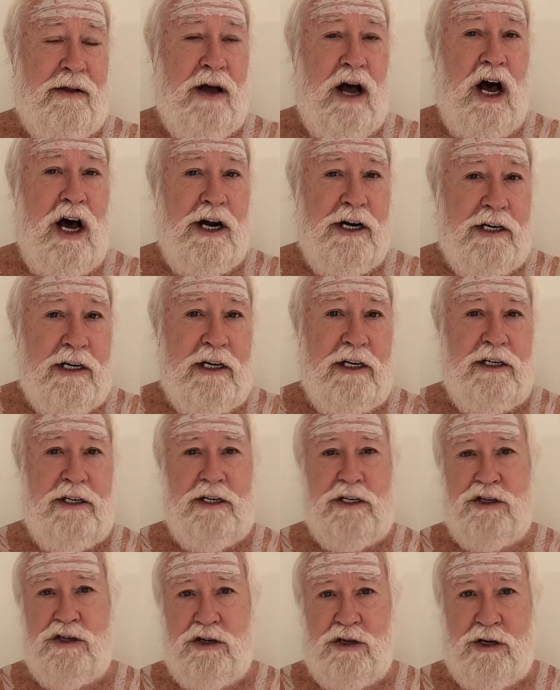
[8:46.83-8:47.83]

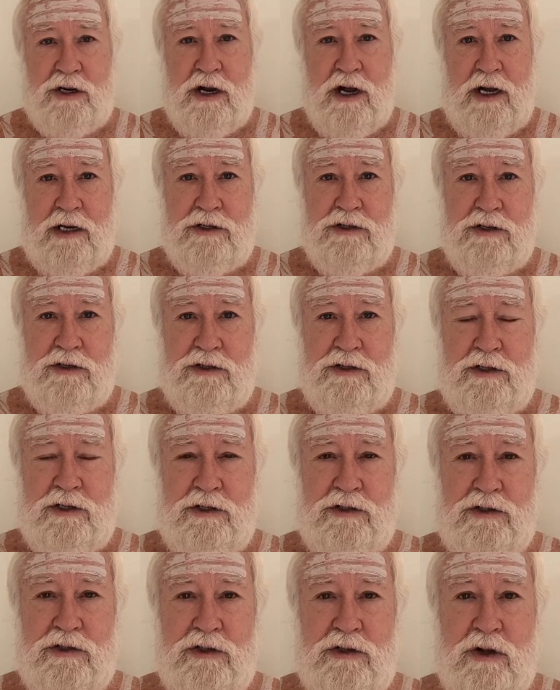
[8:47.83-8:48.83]
unconditioned
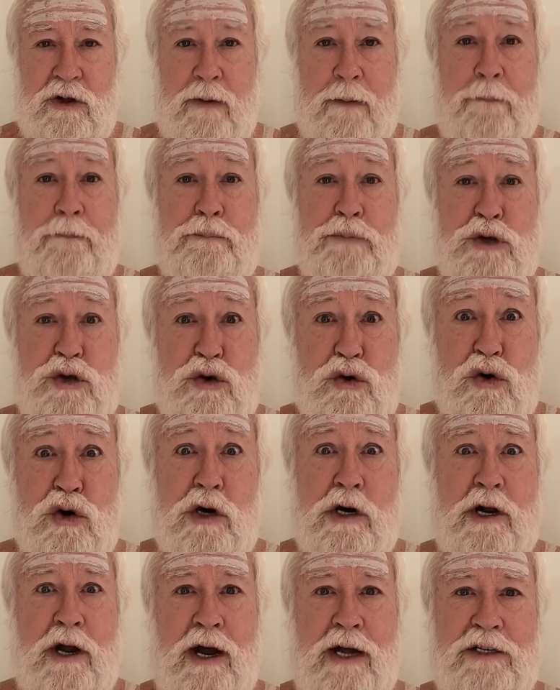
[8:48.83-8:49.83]
consciousness,
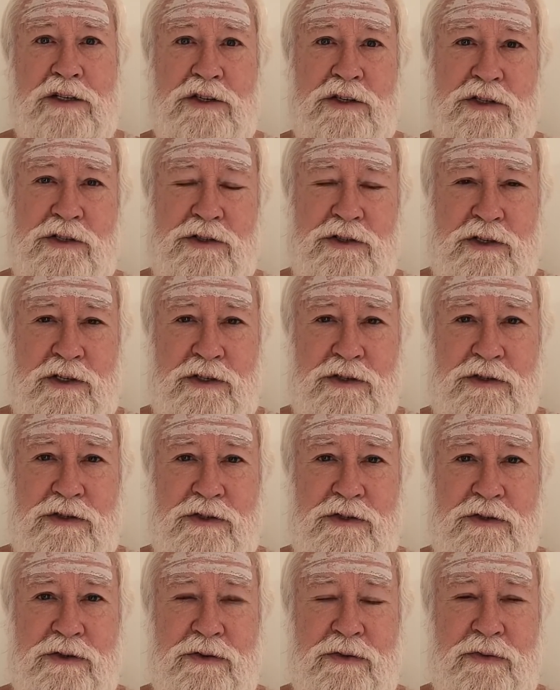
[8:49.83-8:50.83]
pure
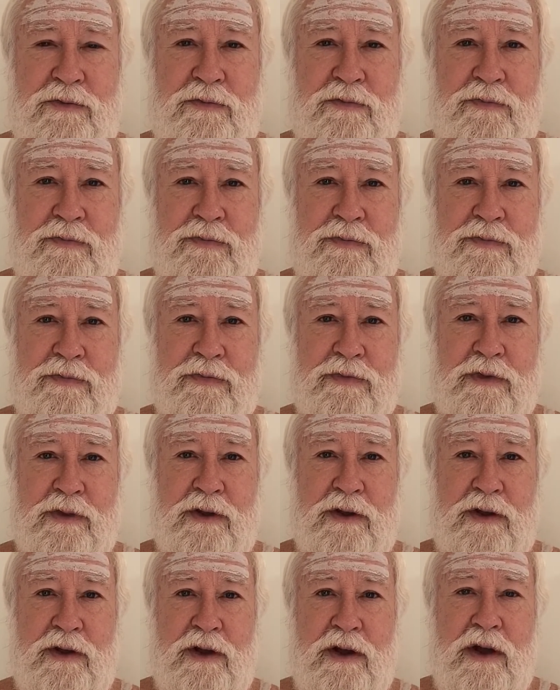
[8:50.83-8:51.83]
consciousness.
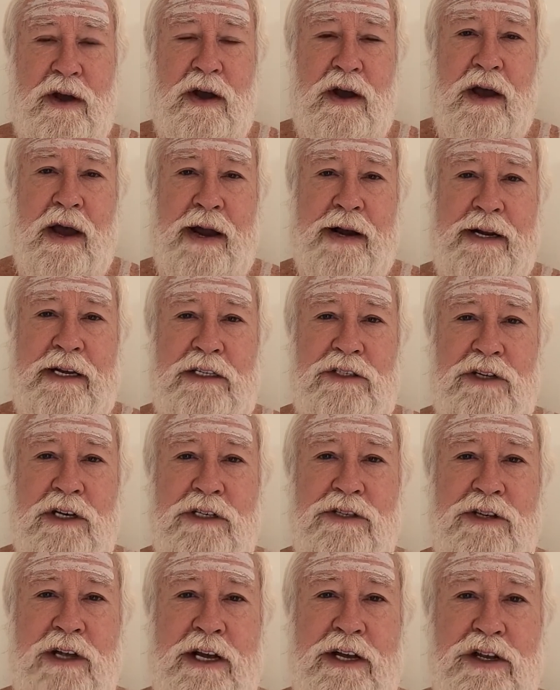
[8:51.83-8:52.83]
And he
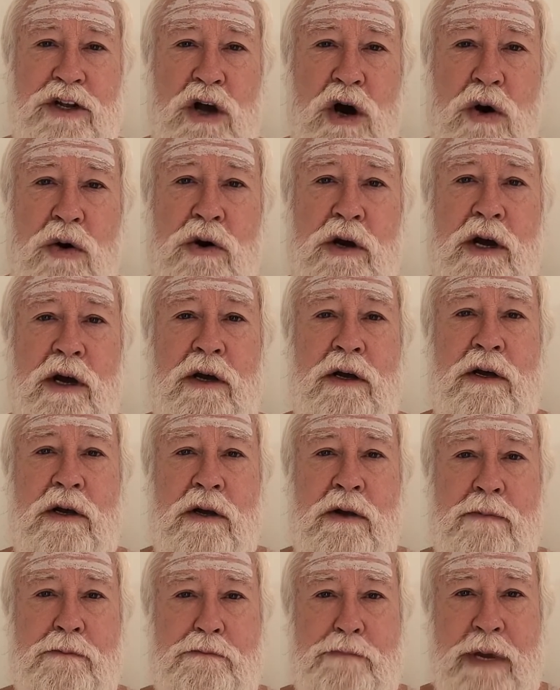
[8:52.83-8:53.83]
says that yoga
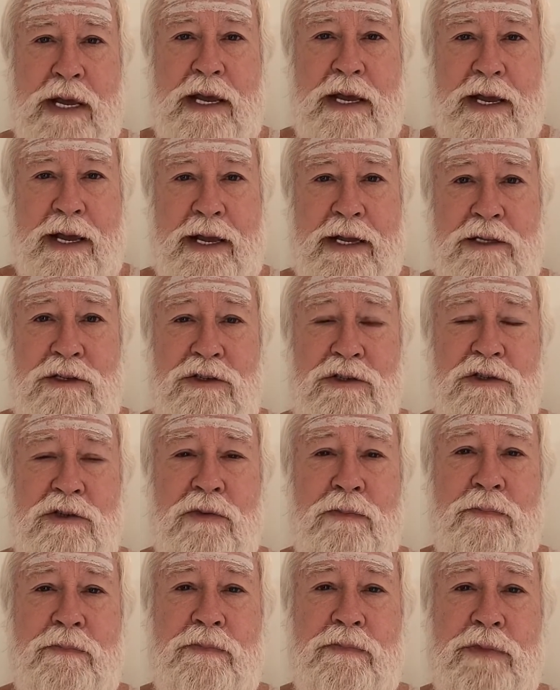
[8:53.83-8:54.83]
means
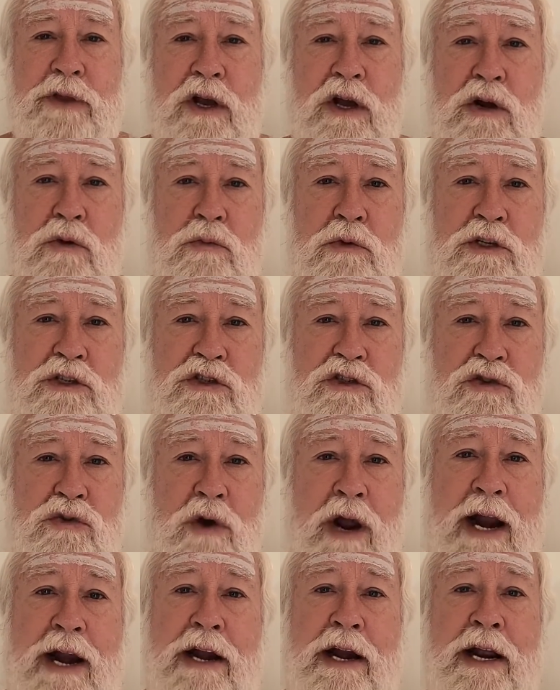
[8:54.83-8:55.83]

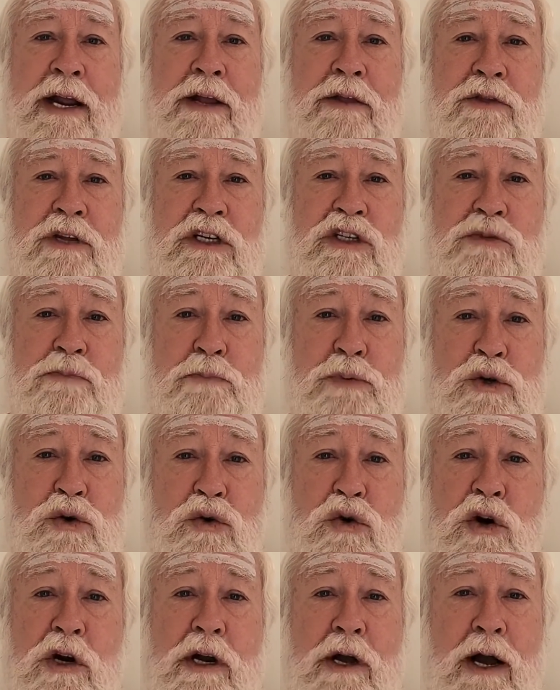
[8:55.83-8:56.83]
restraining this
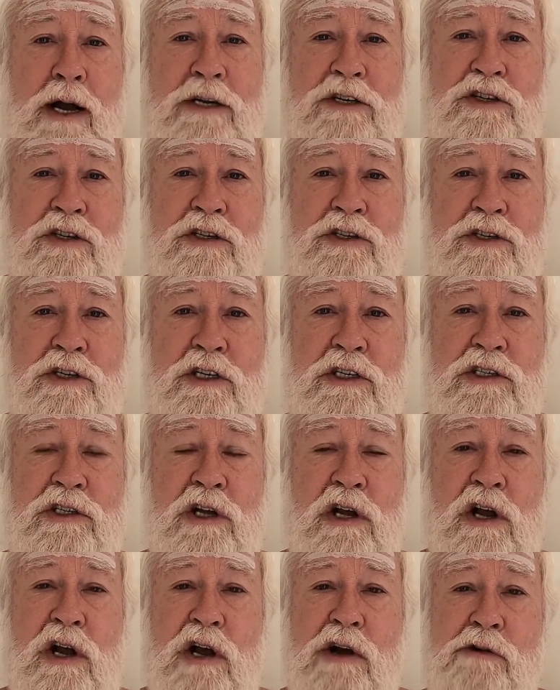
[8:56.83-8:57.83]
pure
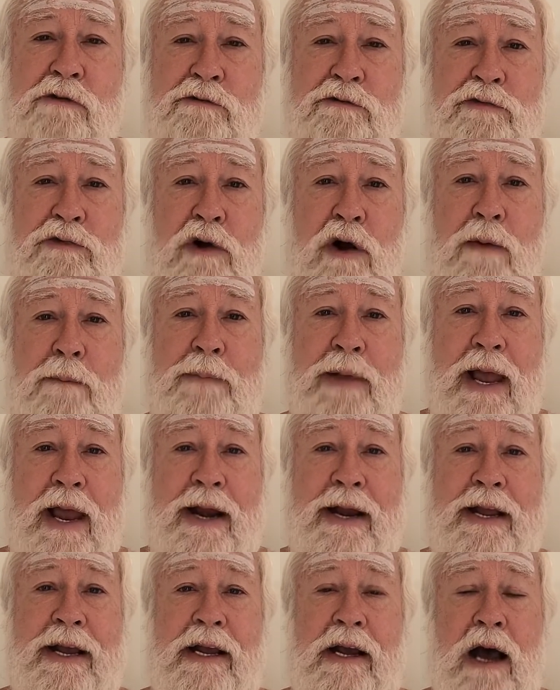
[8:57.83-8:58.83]
consciousness from
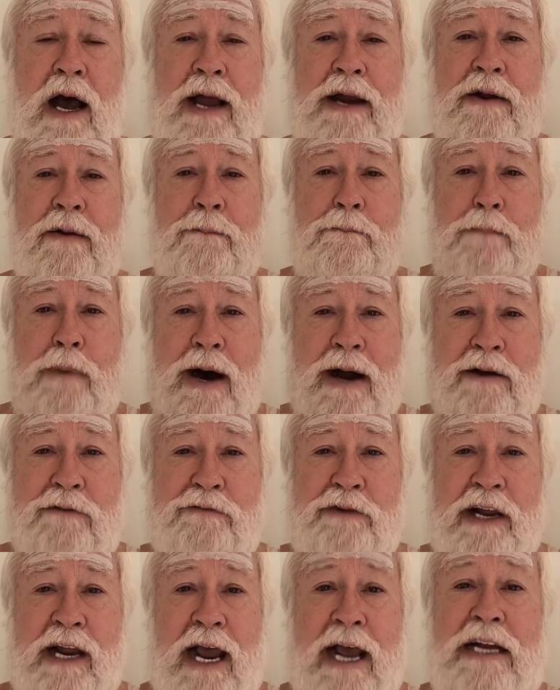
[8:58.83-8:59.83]
any kind of
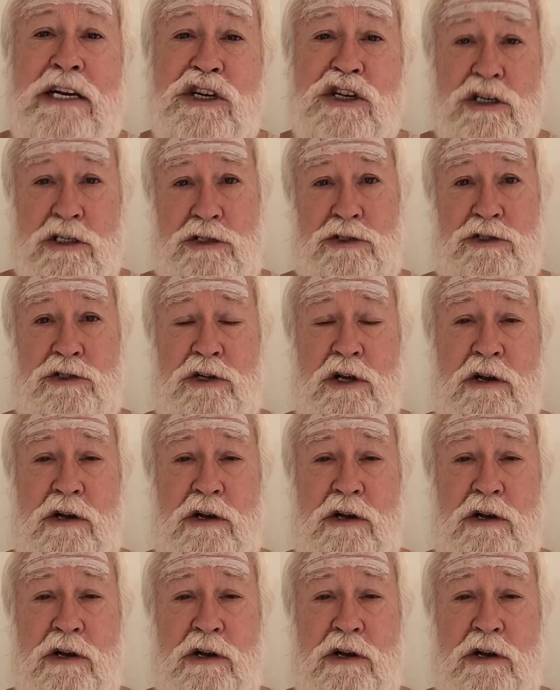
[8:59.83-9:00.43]
modifications,